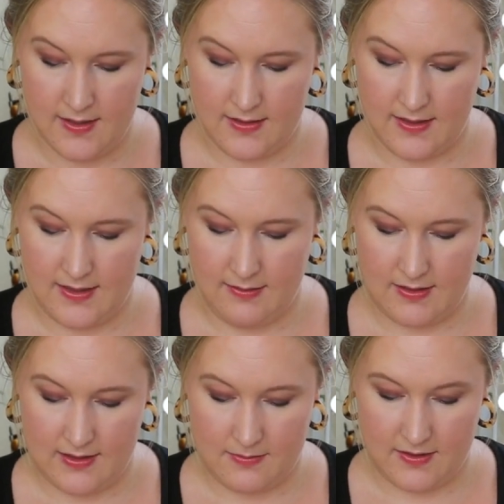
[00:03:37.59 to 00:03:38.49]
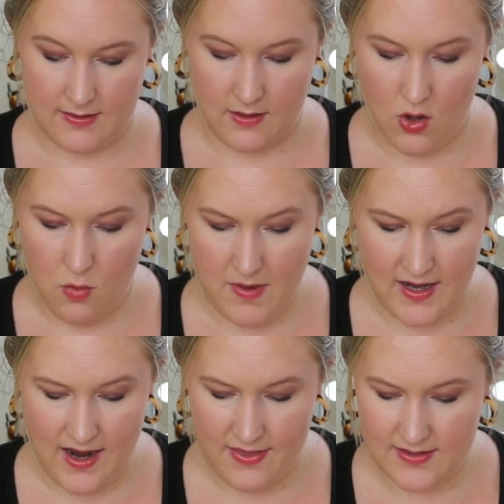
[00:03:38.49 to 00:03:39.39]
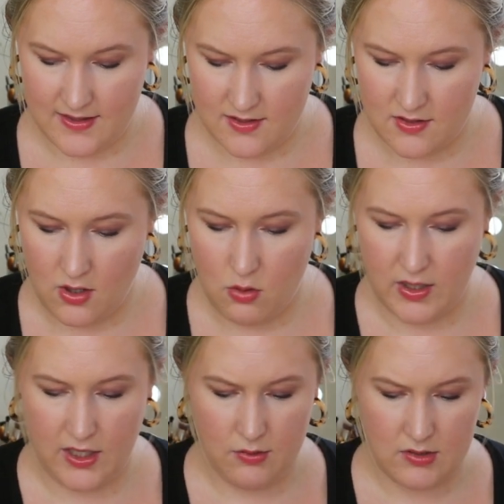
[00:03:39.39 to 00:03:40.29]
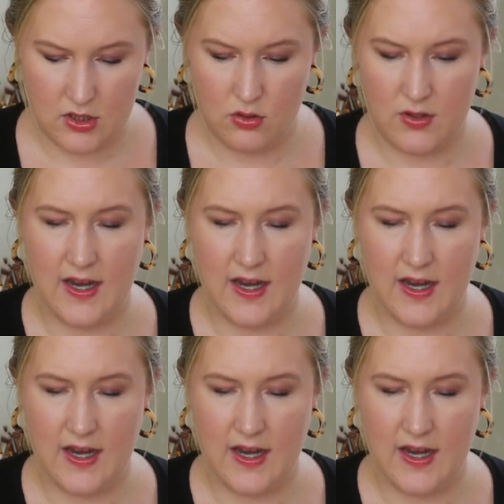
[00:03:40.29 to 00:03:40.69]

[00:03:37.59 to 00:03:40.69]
So let's see what this smells like. Oh my God, this is so cute too.